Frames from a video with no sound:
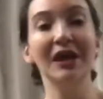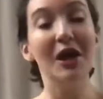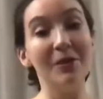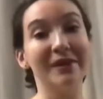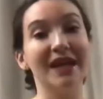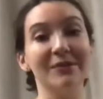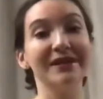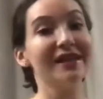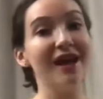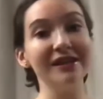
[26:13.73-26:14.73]
My name
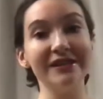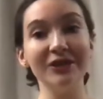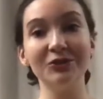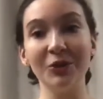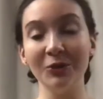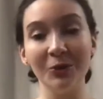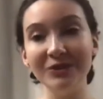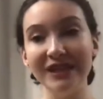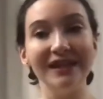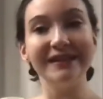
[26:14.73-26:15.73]
is Elsa John
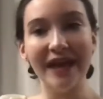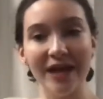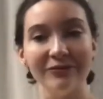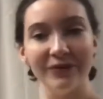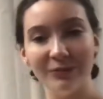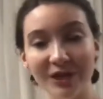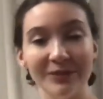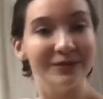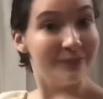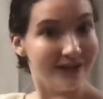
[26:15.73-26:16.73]
Odile K.
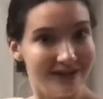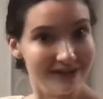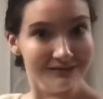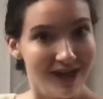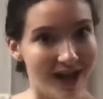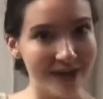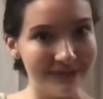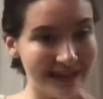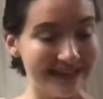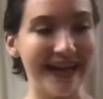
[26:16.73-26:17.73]
Fabulé Oh, I
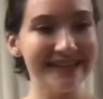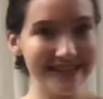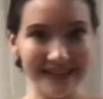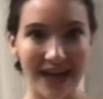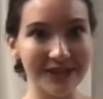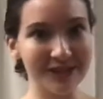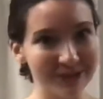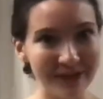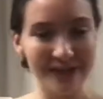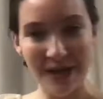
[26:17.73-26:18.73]
play Nancy in Act
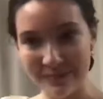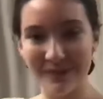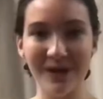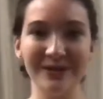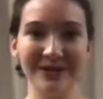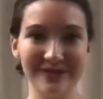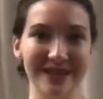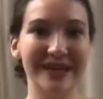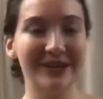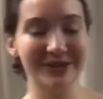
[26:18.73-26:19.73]
1 and I'm part of
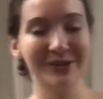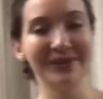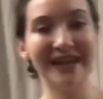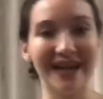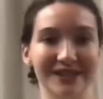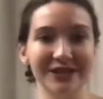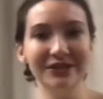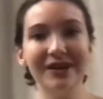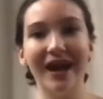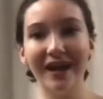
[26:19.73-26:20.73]
the ensemble in Act 2
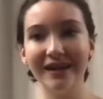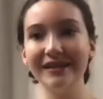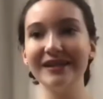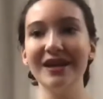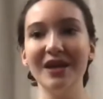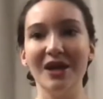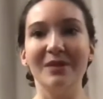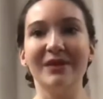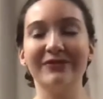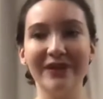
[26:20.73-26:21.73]
and
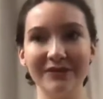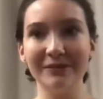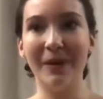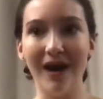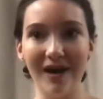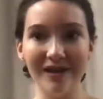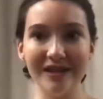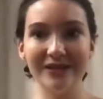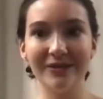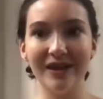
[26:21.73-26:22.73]
my favourite
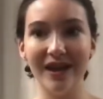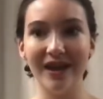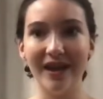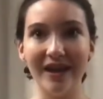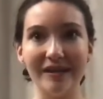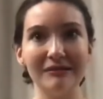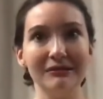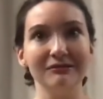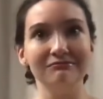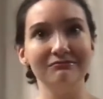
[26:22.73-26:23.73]
part is when I
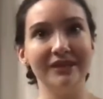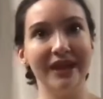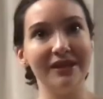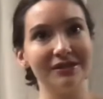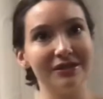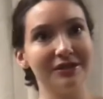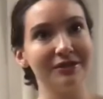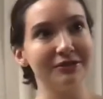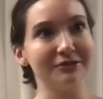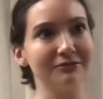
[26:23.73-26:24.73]
get
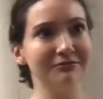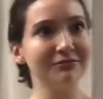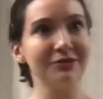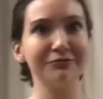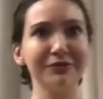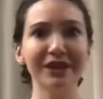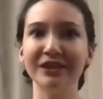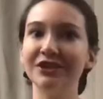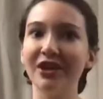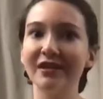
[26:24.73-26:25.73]
to
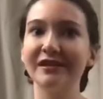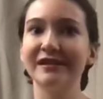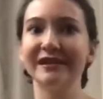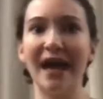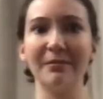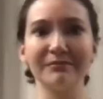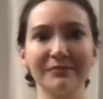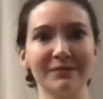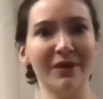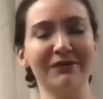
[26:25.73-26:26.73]
readjust
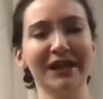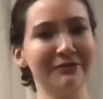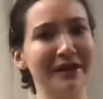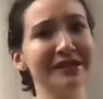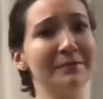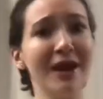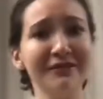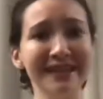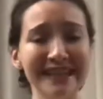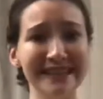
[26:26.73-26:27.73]
Sam's perfectly rounded
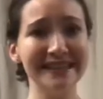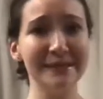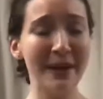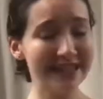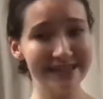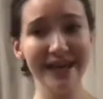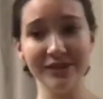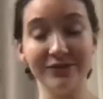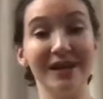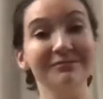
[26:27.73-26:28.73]
into its tits
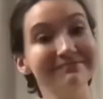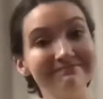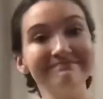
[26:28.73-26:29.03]
stage for him.